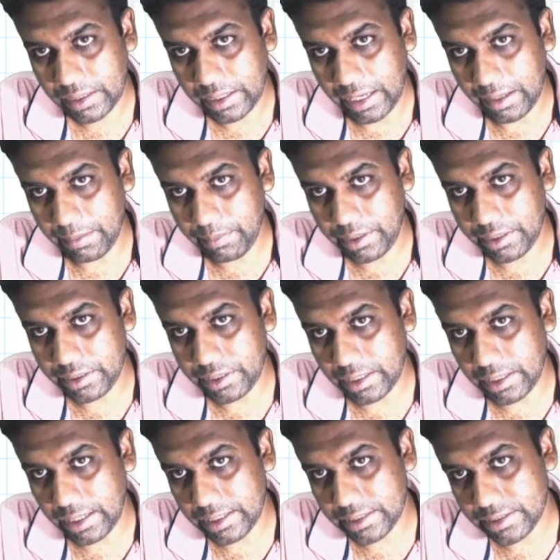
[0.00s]
can be written
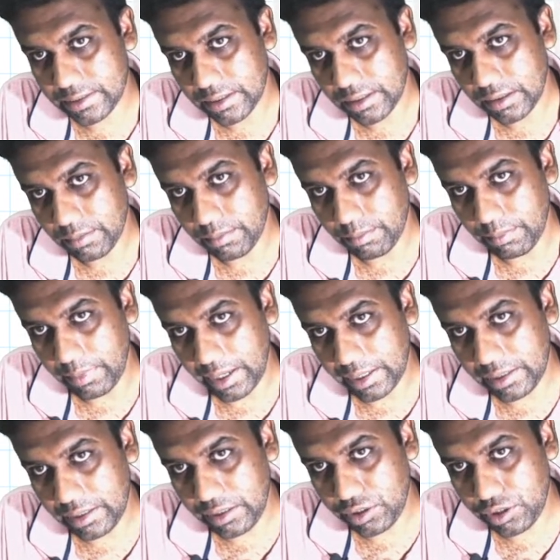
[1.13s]
as
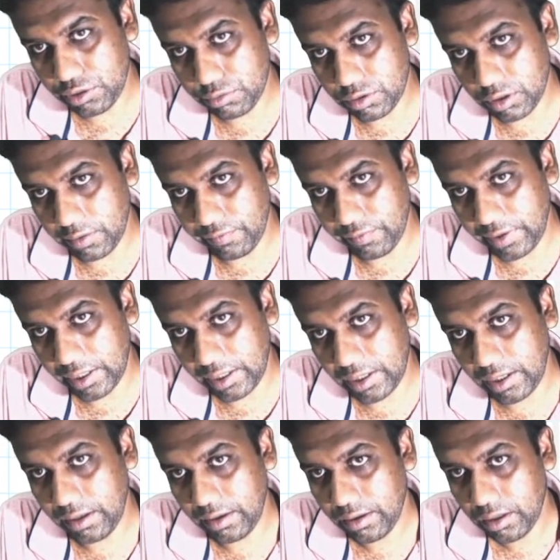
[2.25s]
magnitude of
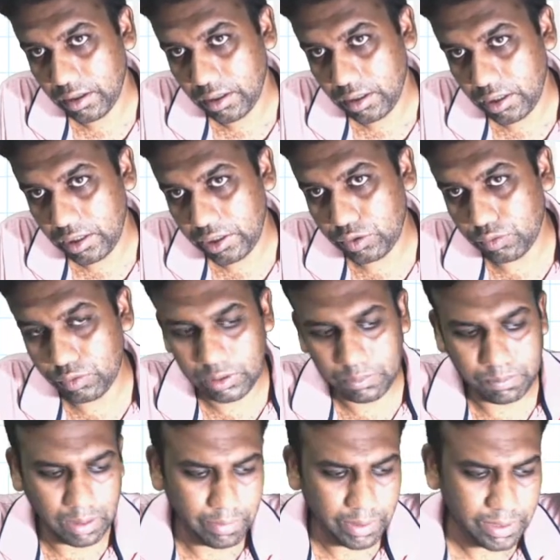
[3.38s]
AK e to the
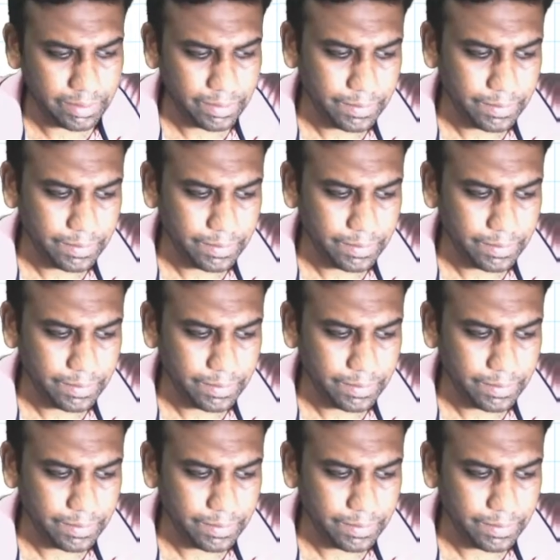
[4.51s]
power